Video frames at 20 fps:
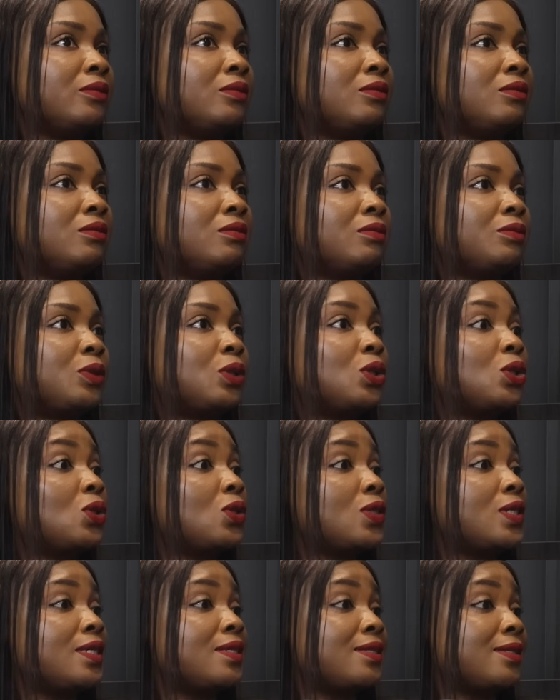
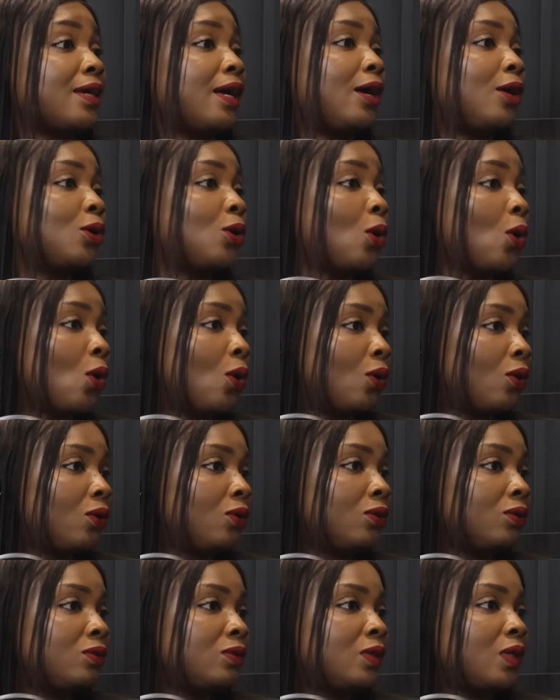produces alcohol,
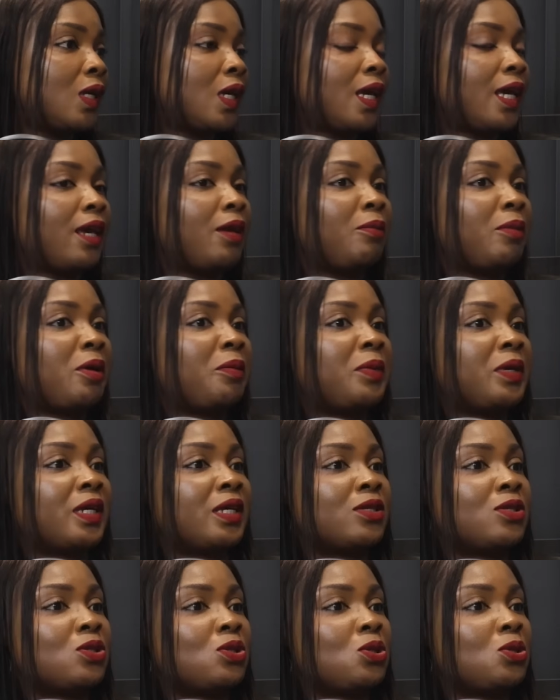it might be
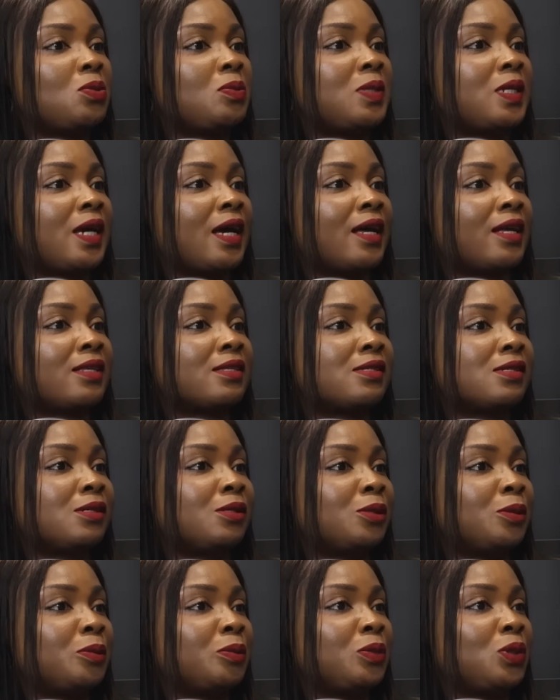assumed as
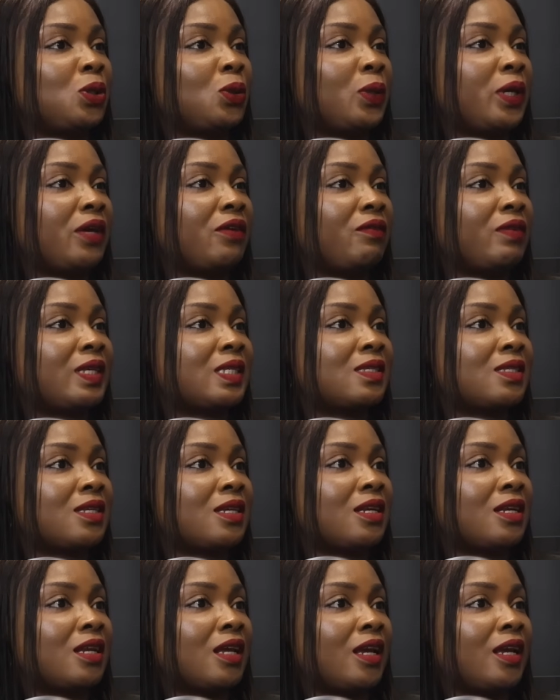you investing
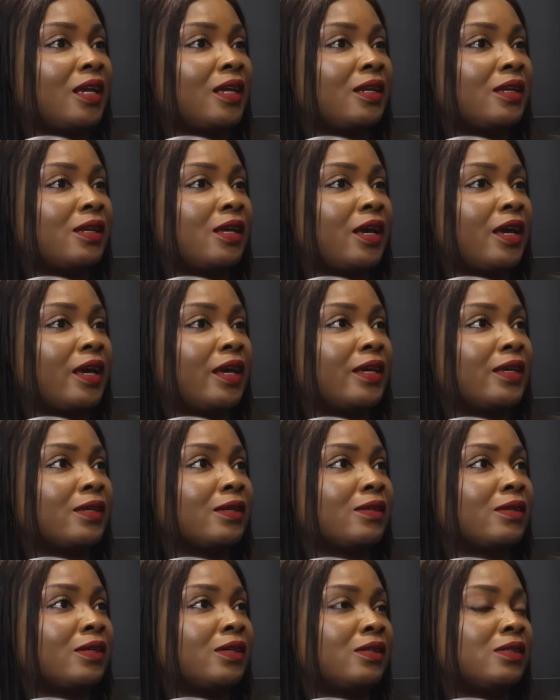in a
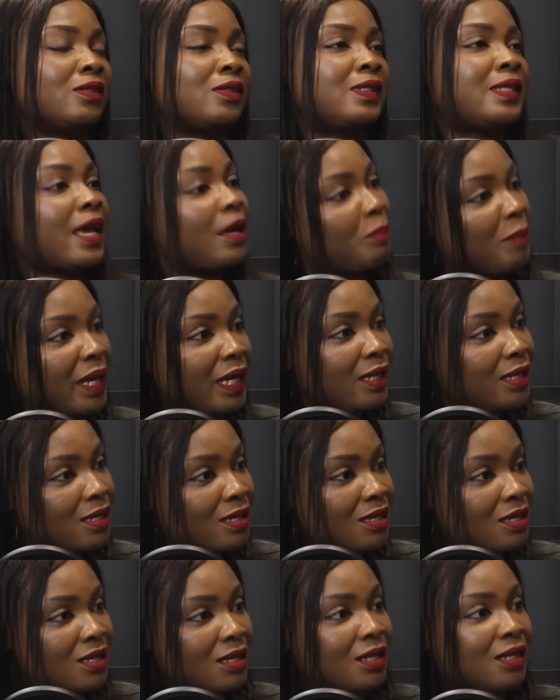segment
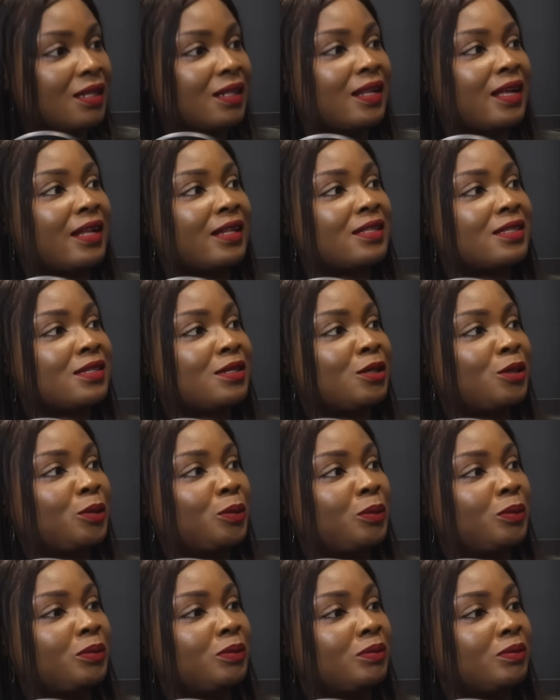that
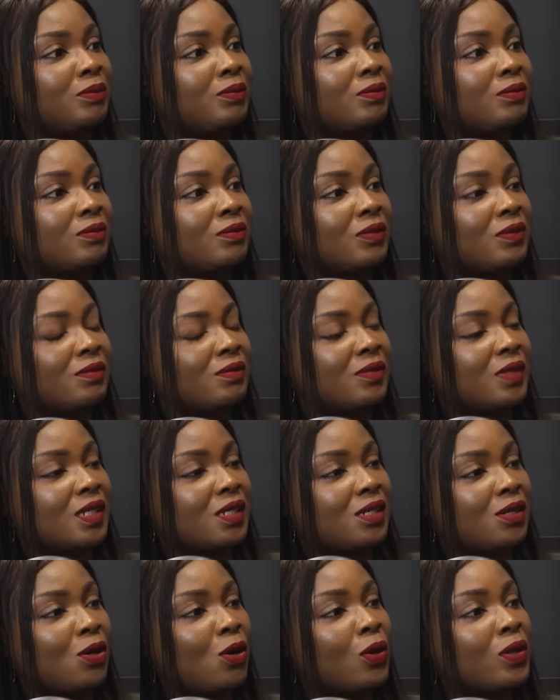
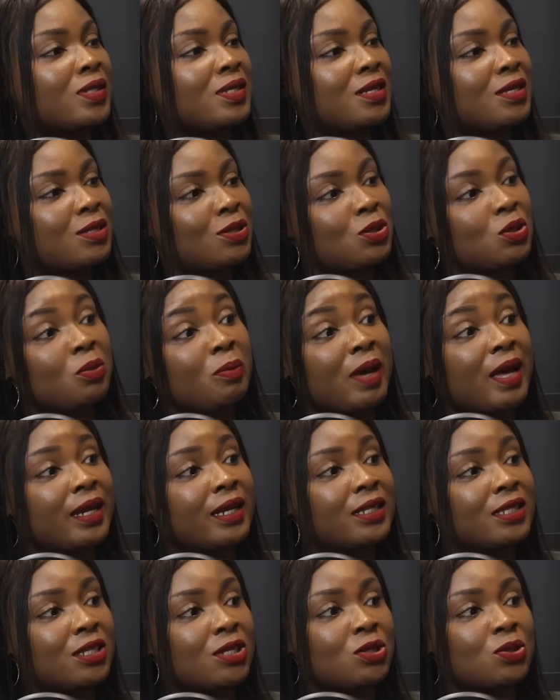causes humanity
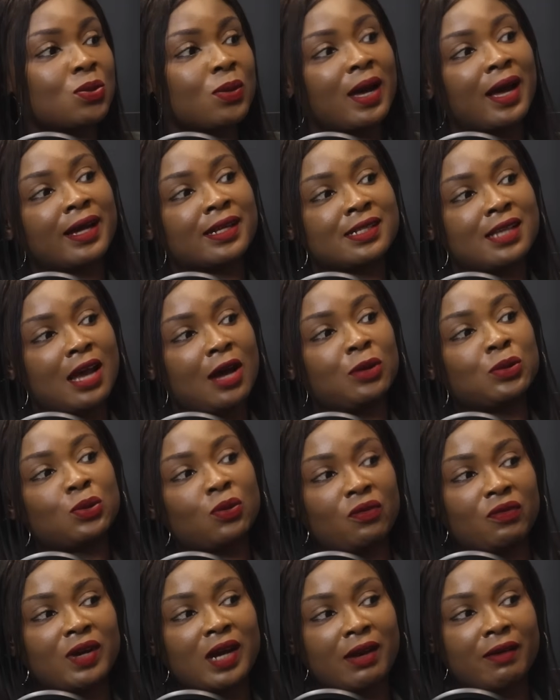to act out of
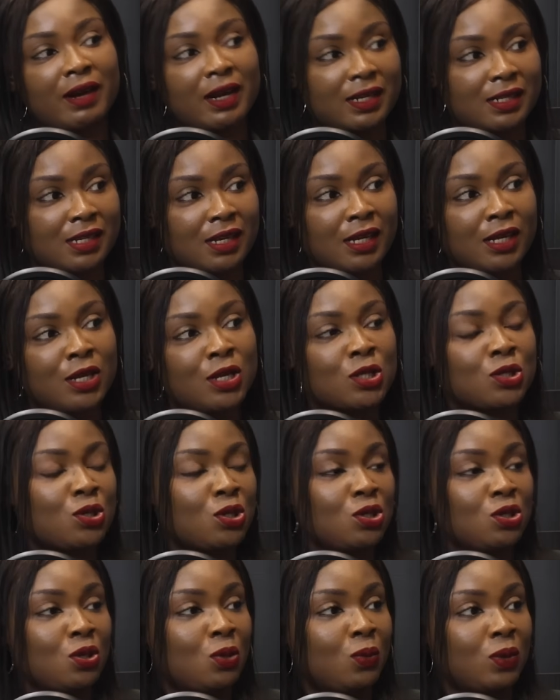character. So you
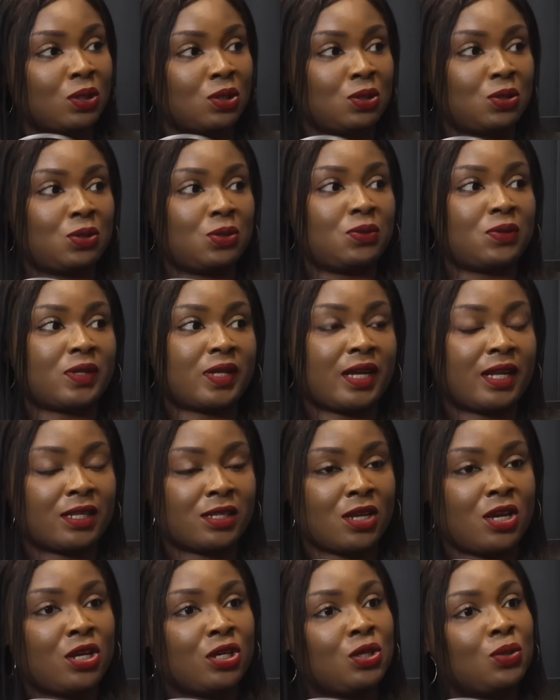don't want to do that.
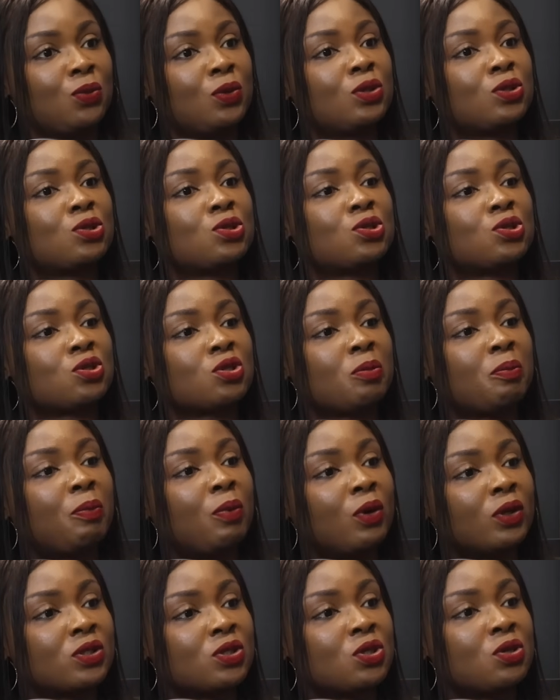You want to support
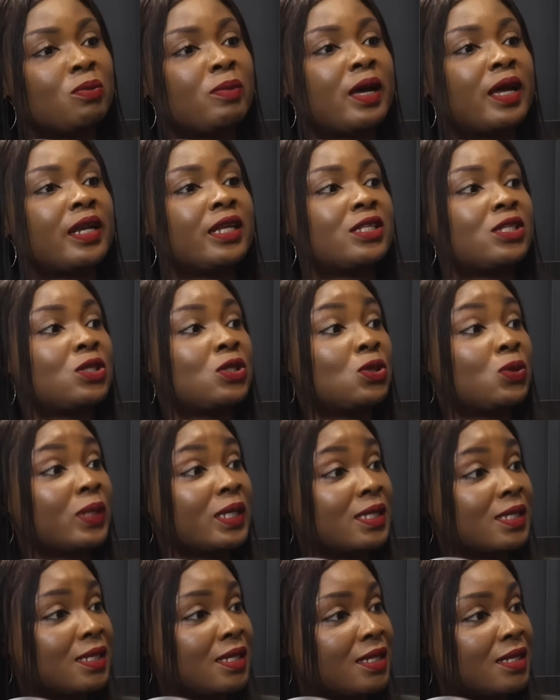humanity to
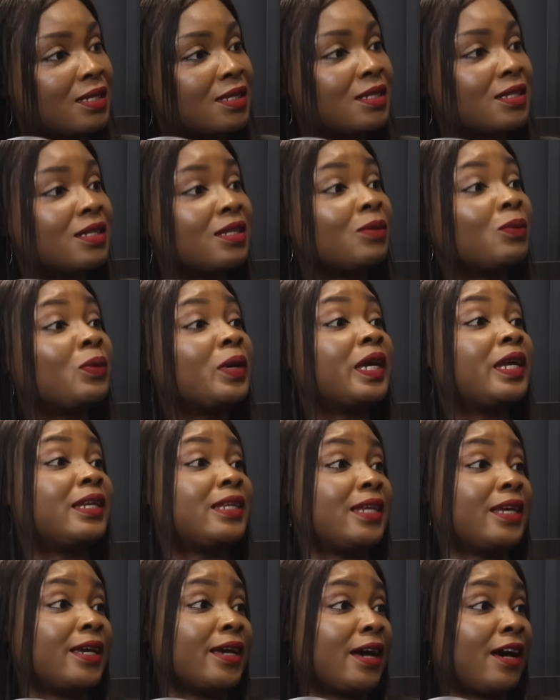exist the way they
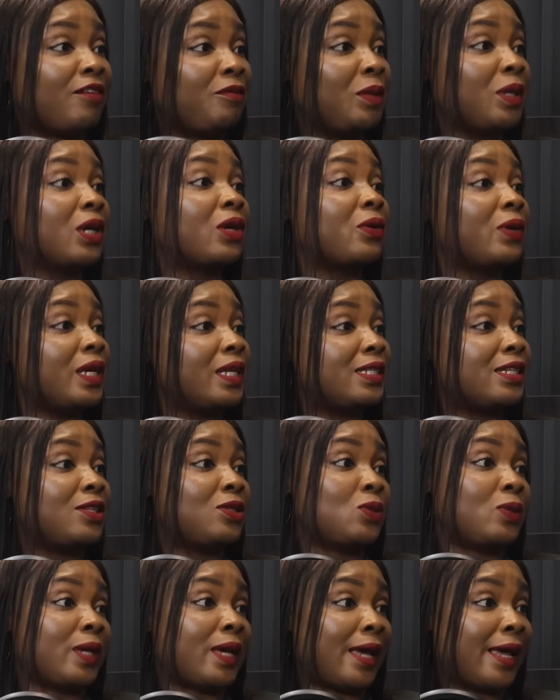have been created to
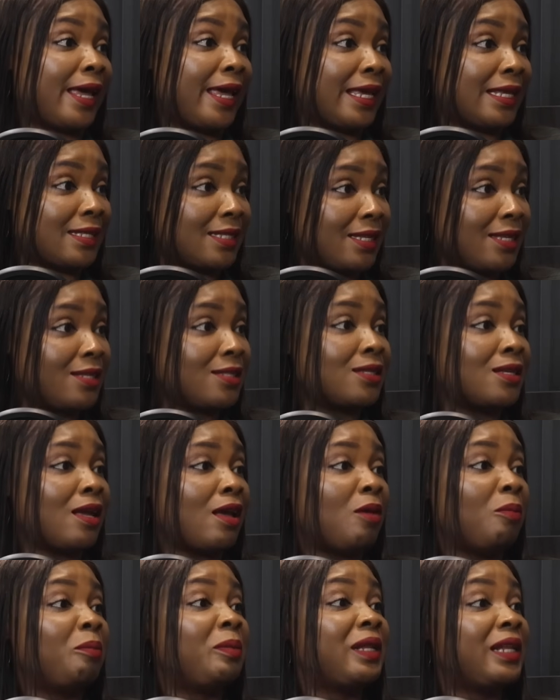exist,
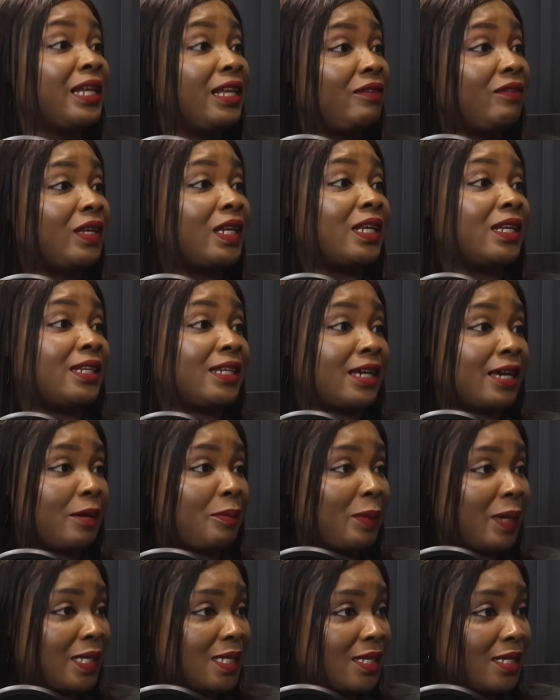believing in their
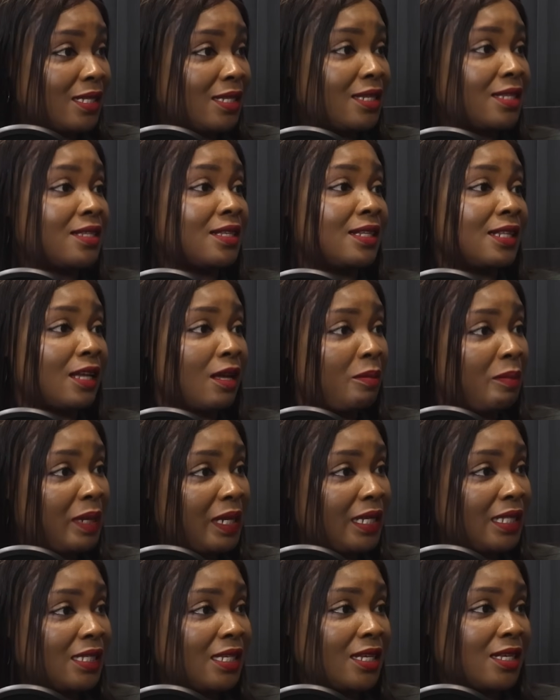capacities, in their
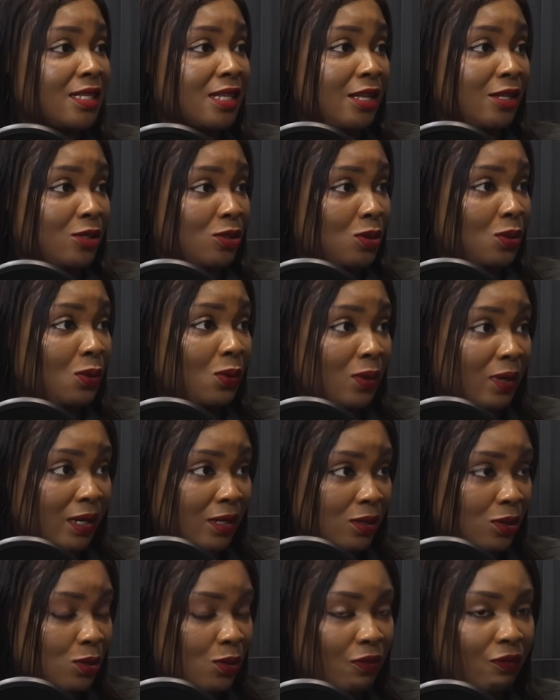abilities, and so on and
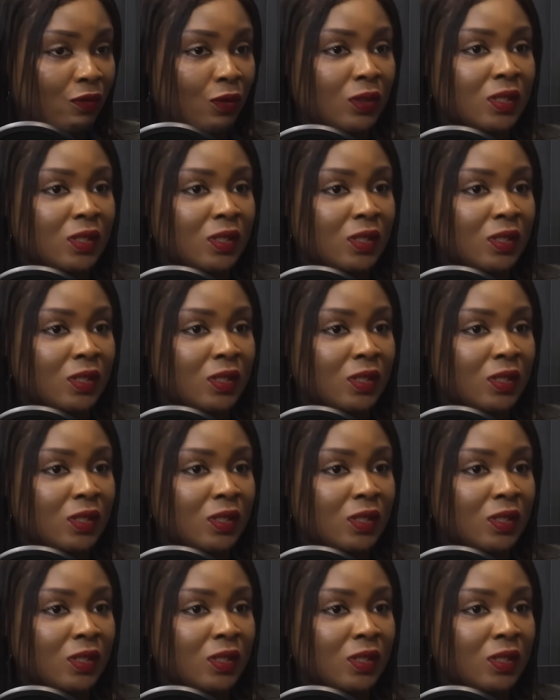so forth.